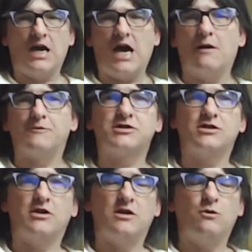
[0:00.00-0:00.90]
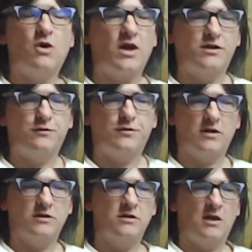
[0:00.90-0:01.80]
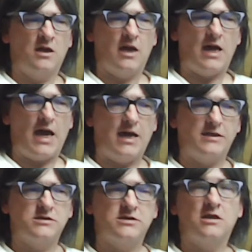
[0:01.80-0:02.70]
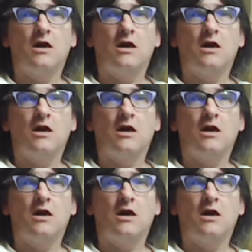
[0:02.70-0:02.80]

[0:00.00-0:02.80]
absolutely wonderful, and